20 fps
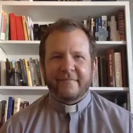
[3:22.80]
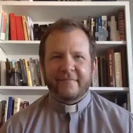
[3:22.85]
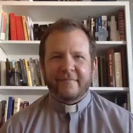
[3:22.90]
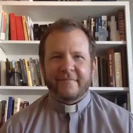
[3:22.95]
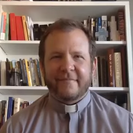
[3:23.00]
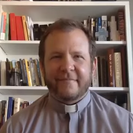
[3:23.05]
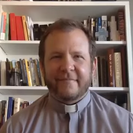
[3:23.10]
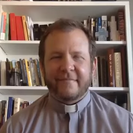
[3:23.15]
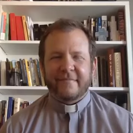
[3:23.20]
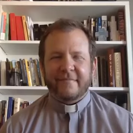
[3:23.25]

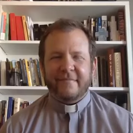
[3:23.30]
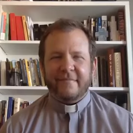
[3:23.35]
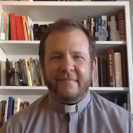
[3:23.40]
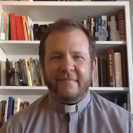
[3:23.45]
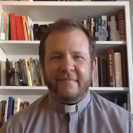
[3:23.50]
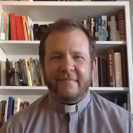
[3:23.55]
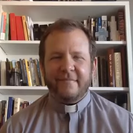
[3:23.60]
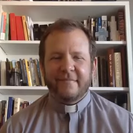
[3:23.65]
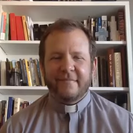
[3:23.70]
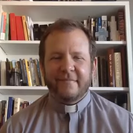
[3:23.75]

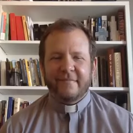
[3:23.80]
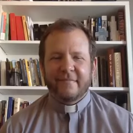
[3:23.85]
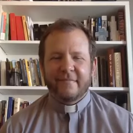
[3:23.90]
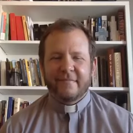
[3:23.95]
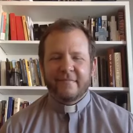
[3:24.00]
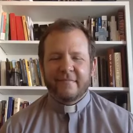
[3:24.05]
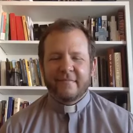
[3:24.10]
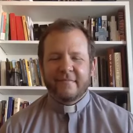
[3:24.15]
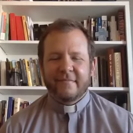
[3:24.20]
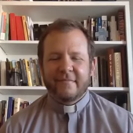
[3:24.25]

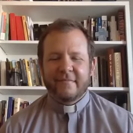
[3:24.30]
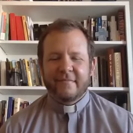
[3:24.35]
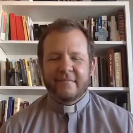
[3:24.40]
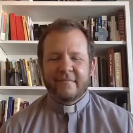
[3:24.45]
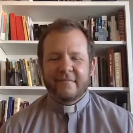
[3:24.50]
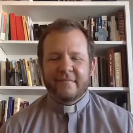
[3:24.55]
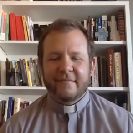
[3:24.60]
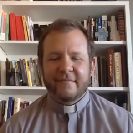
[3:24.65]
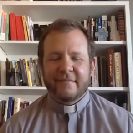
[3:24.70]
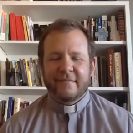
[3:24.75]

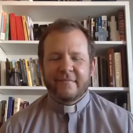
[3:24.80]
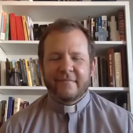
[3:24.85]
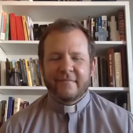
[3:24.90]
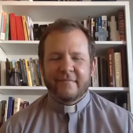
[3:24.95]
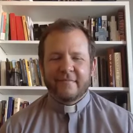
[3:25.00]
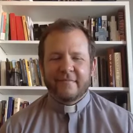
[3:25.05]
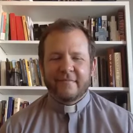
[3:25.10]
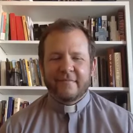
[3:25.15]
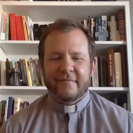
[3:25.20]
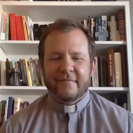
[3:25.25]

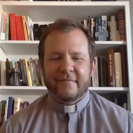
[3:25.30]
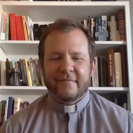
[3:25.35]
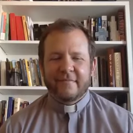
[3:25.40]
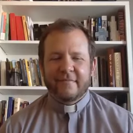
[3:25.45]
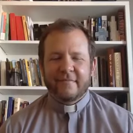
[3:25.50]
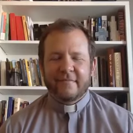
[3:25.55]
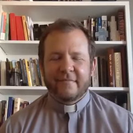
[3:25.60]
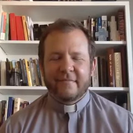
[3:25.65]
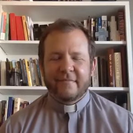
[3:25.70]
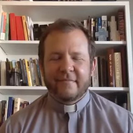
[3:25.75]

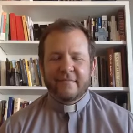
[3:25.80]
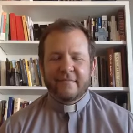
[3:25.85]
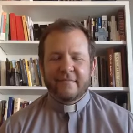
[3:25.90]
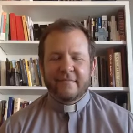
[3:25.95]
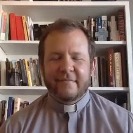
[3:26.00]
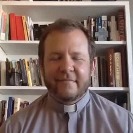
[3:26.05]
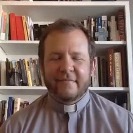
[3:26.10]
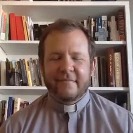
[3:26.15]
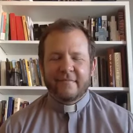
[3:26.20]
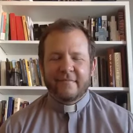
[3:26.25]

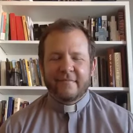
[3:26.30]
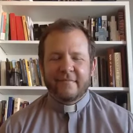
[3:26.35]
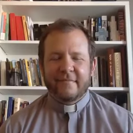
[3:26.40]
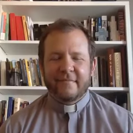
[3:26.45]
No one is speaking in this clip.